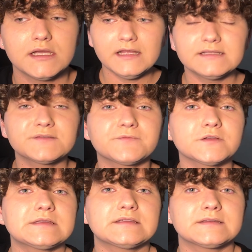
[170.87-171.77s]
It's for
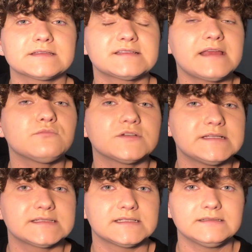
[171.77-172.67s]
the, the same
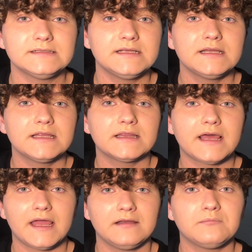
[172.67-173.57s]
reason
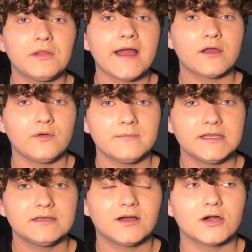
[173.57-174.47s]
that black
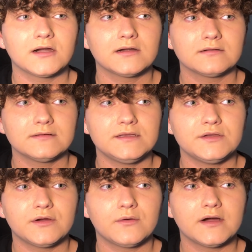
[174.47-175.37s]
women are, you
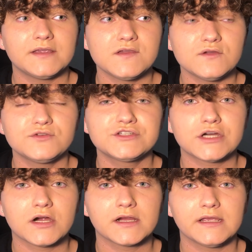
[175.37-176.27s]
know, a huge
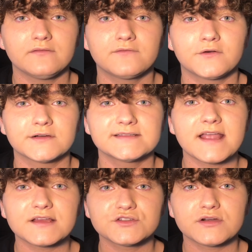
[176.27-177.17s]
target for
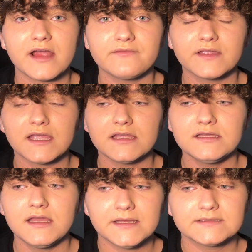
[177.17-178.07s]
sex trafficking.
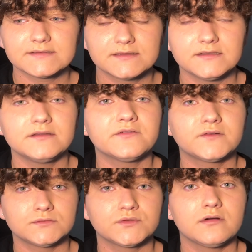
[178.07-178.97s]
It's the, the
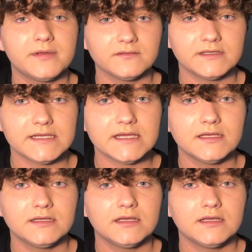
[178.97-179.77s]
vulnerability